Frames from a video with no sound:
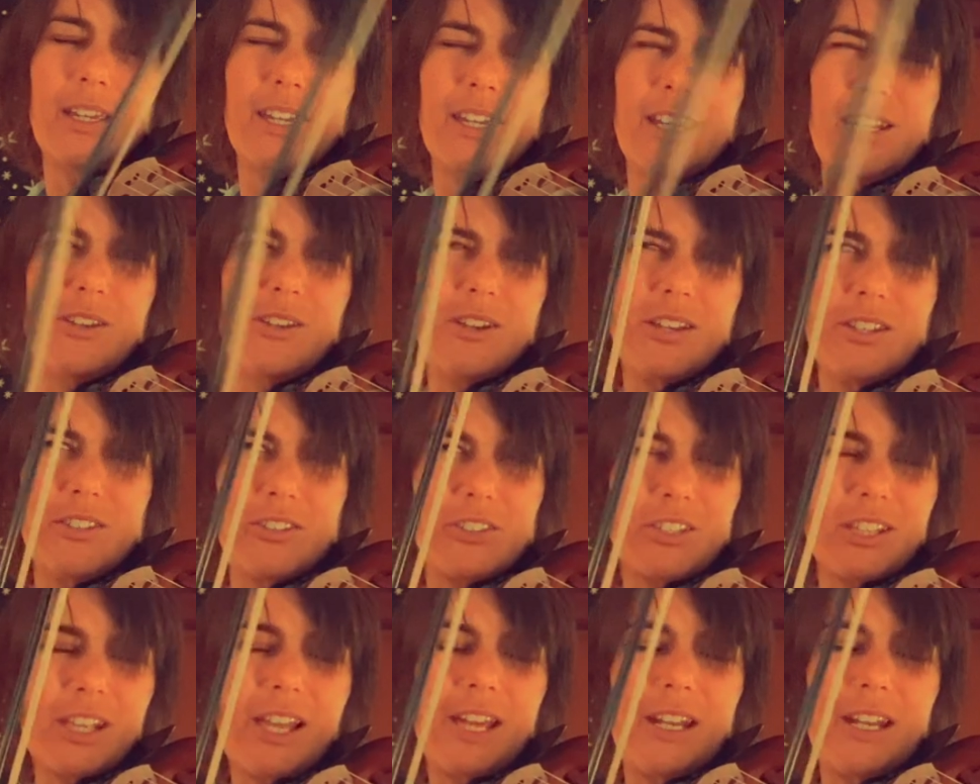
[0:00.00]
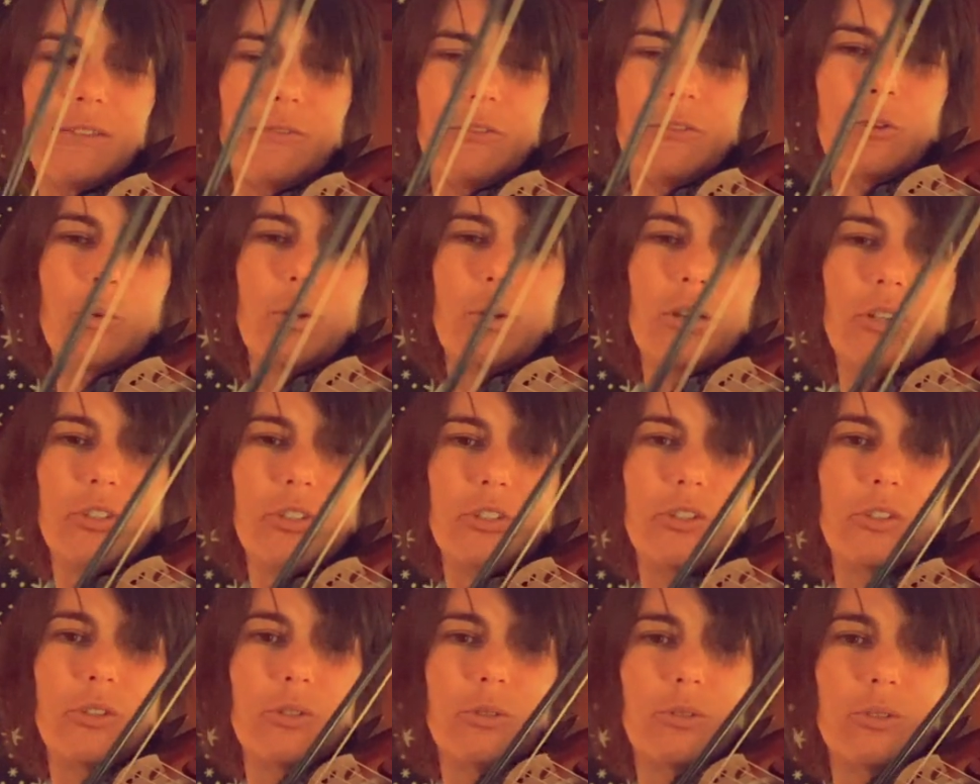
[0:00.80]
And you can slide if you want
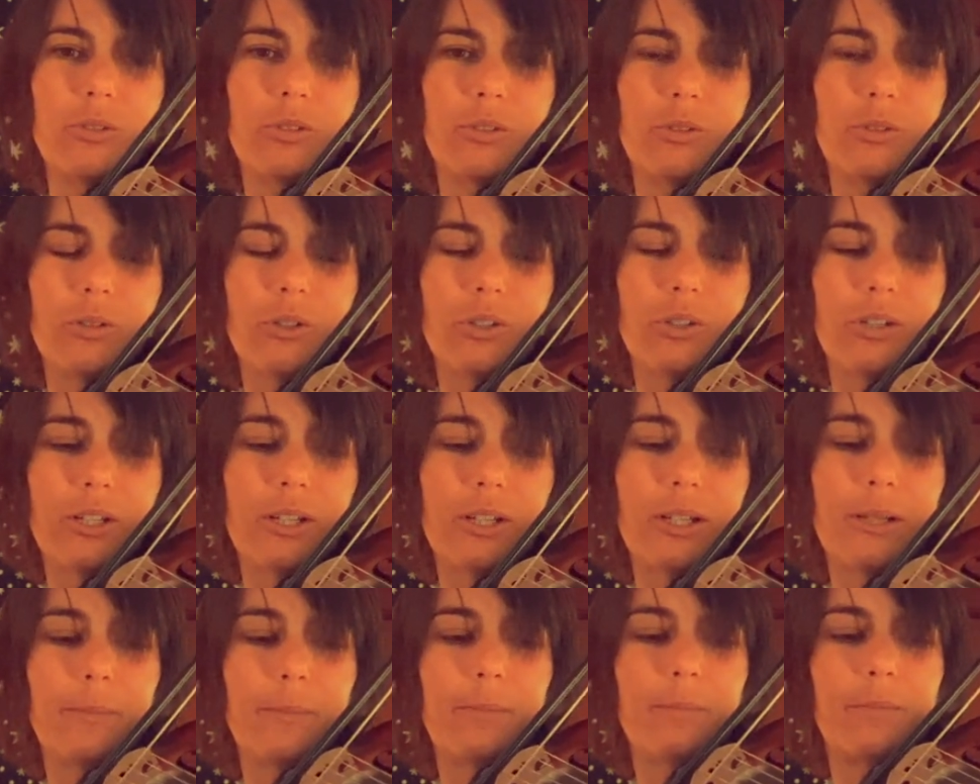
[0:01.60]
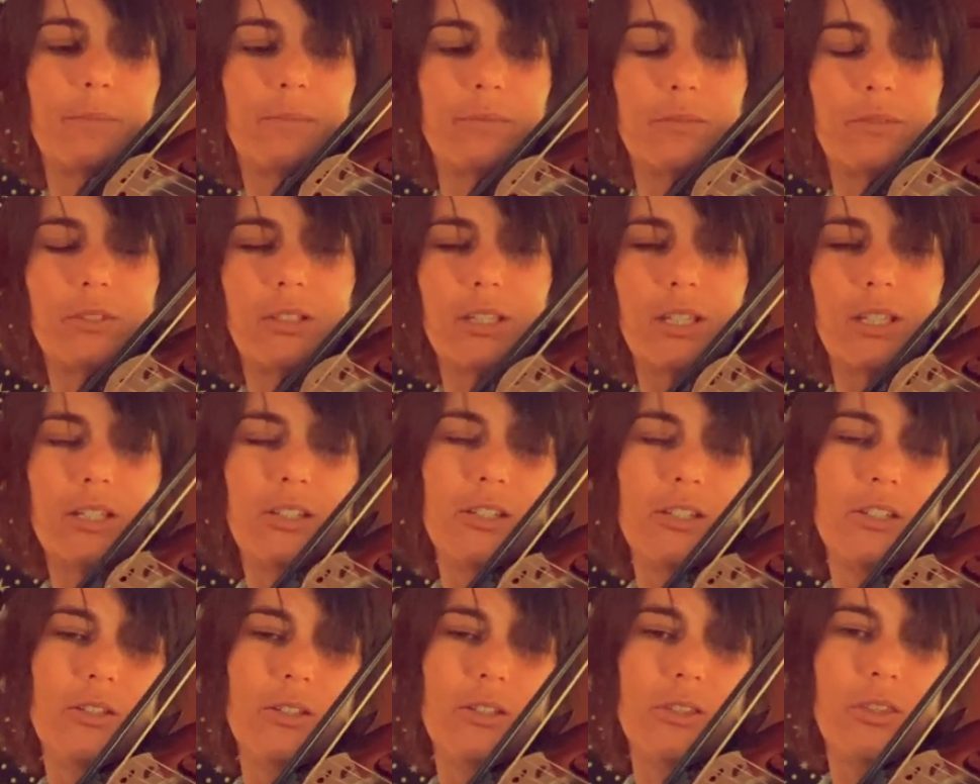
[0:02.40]
to or not
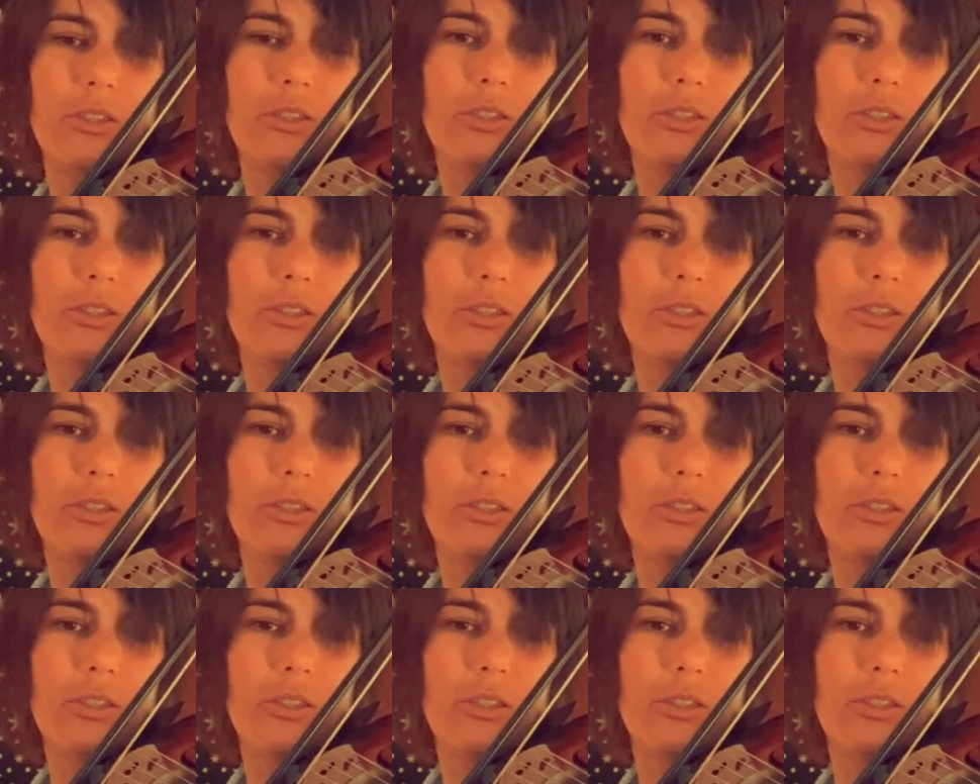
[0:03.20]
into